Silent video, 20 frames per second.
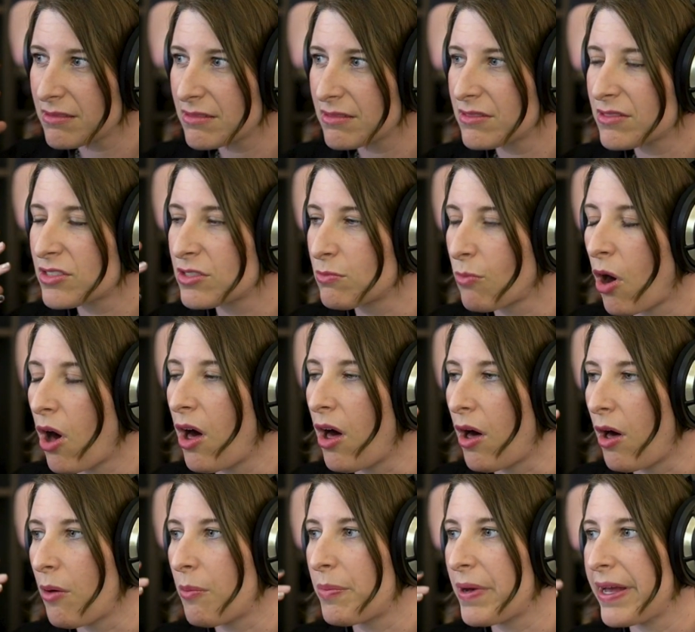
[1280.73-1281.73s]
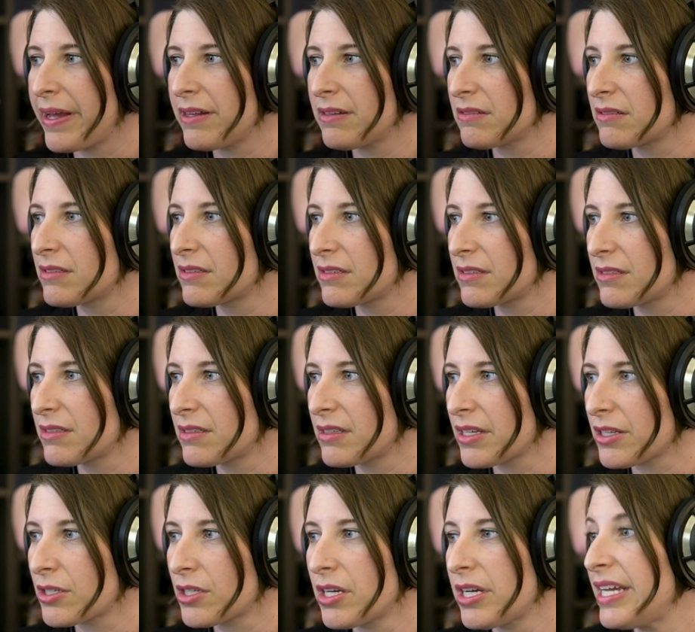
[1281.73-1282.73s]
small, but
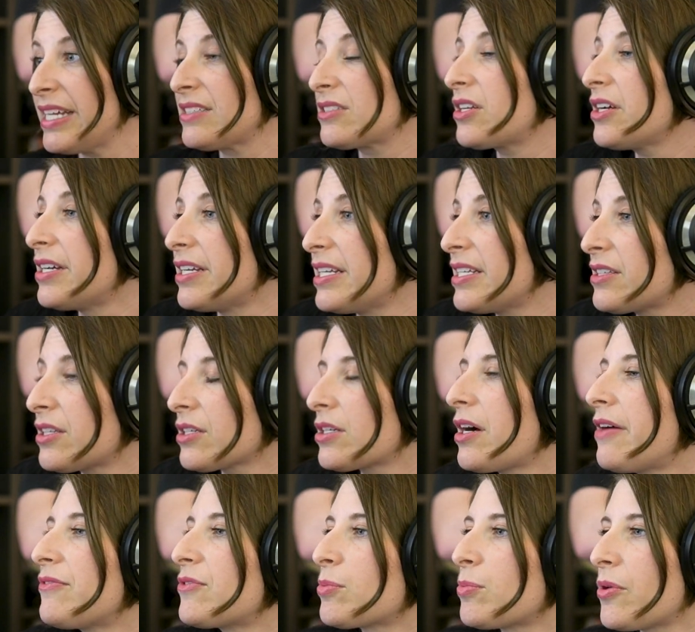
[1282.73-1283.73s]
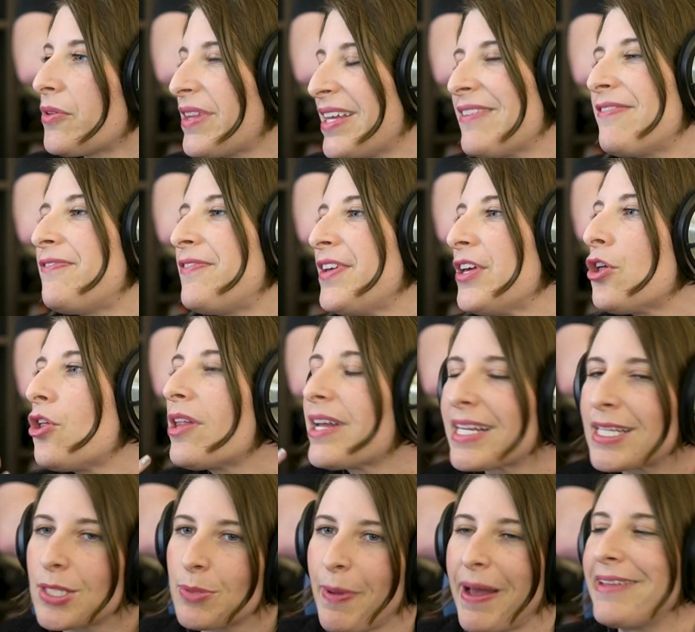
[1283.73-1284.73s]
they're, it's good. They're comfortable. They feel
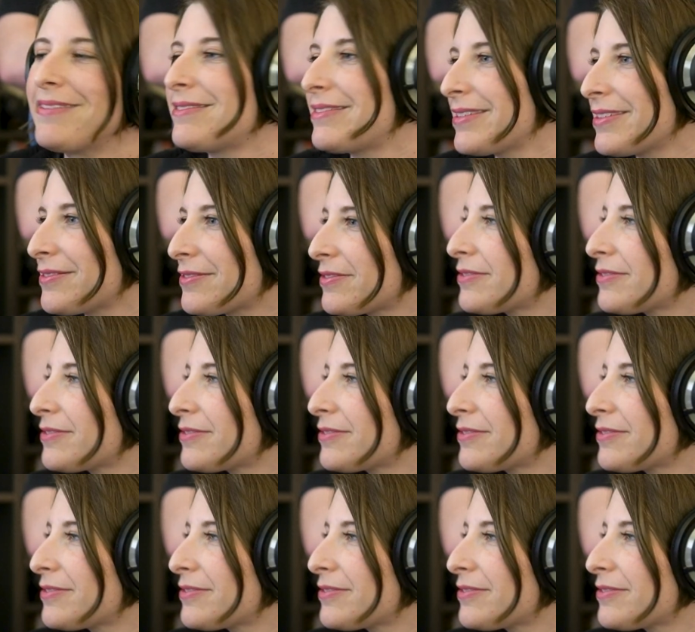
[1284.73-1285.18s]
expensive.